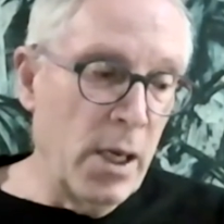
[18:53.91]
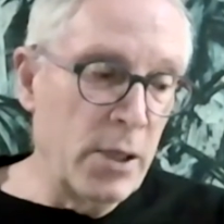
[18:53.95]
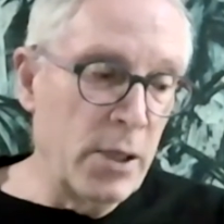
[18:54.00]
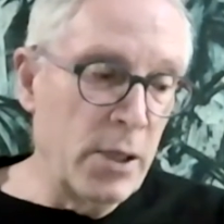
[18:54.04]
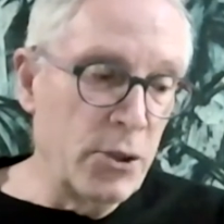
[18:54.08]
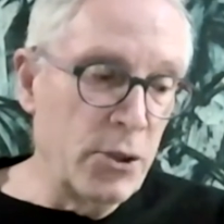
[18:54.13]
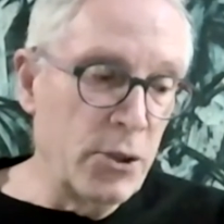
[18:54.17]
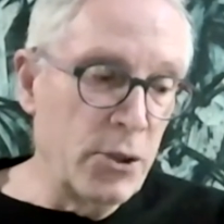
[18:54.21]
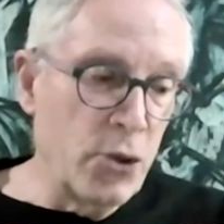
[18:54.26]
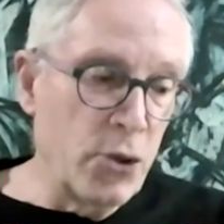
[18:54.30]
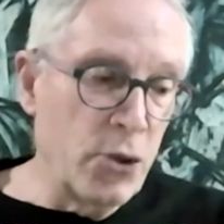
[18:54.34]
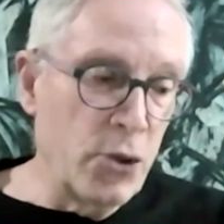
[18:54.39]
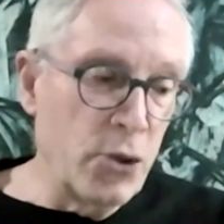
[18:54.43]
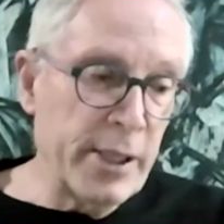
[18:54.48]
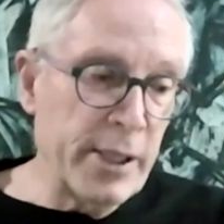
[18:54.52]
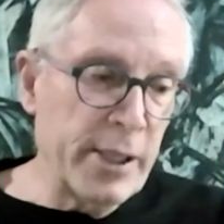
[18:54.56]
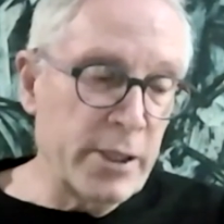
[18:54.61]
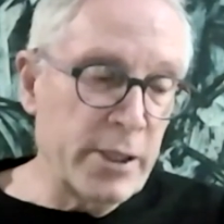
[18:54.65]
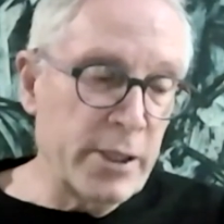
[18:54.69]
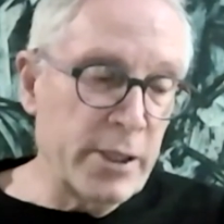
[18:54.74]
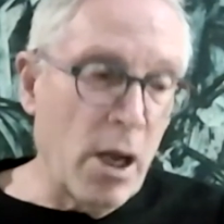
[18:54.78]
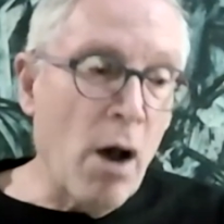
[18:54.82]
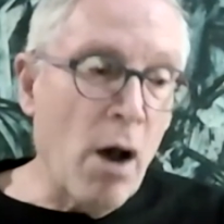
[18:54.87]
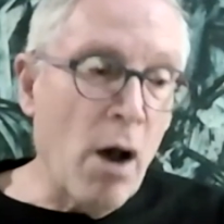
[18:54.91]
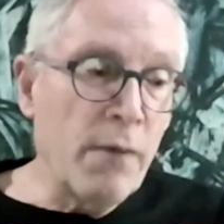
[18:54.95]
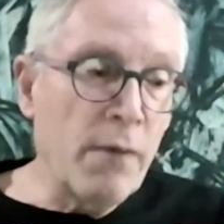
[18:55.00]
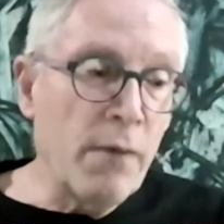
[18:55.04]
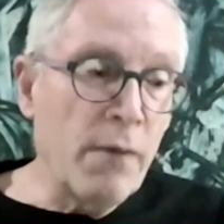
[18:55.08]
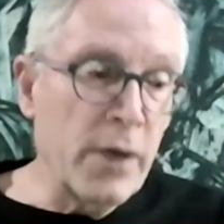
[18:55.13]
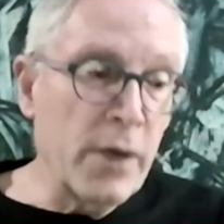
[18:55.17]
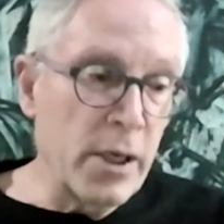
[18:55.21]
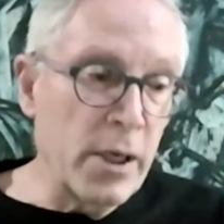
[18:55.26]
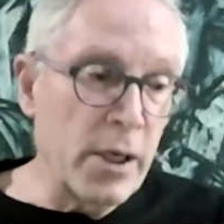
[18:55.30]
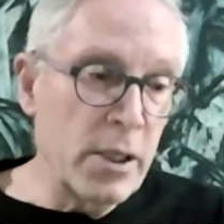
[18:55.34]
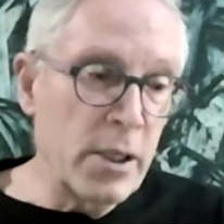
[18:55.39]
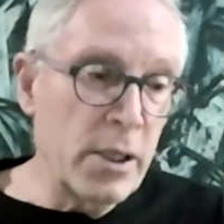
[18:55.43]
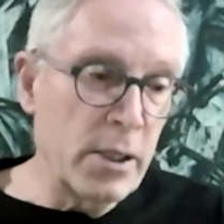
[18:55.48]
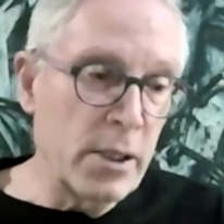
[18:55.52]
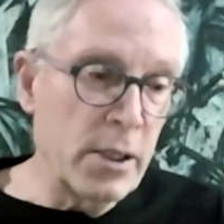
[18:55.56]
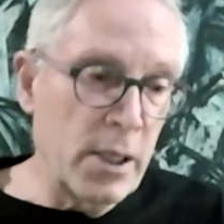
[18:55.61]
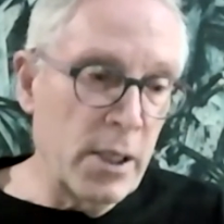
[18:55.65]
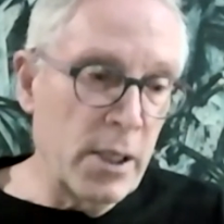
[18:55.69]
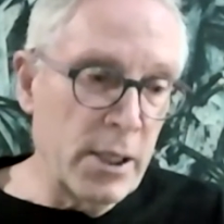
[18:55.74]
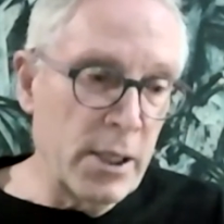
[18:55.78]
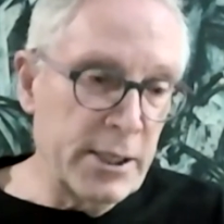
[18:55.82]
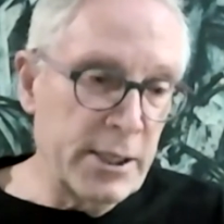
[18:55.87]
drawings of her
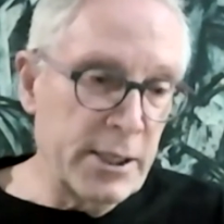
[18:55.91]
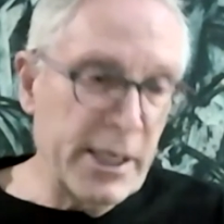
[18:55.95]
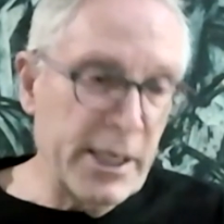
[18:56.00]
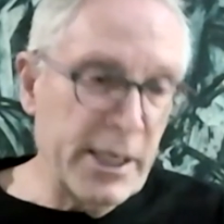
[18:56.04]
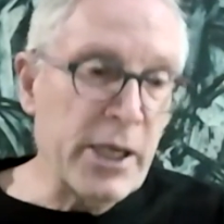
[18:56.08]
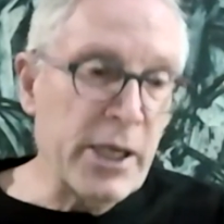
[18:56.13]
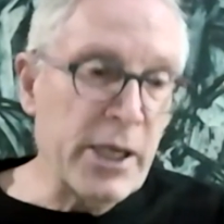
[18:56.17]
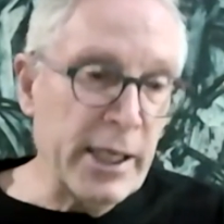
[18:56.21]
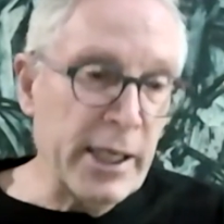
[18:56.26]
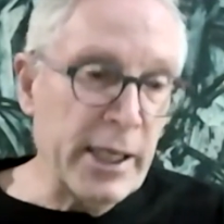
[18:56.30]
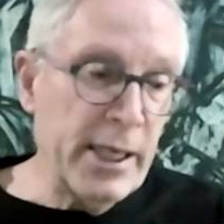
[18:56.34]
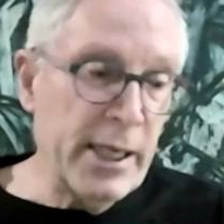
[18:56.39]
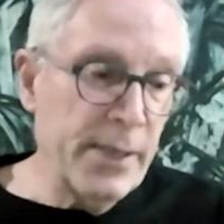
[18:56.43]
singly.